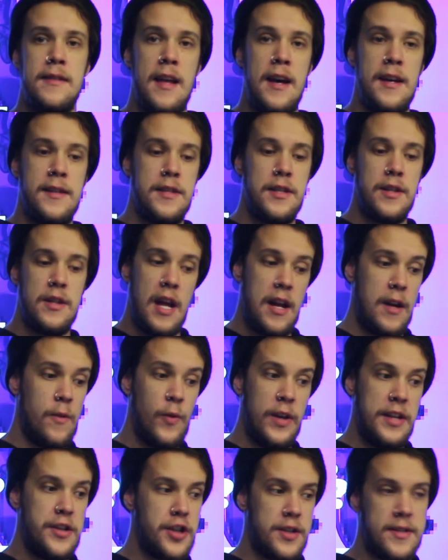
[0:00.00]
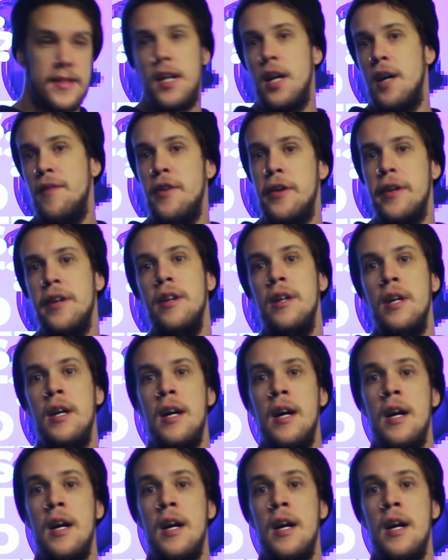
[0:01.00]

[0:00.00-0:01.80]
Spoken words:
that we just covered,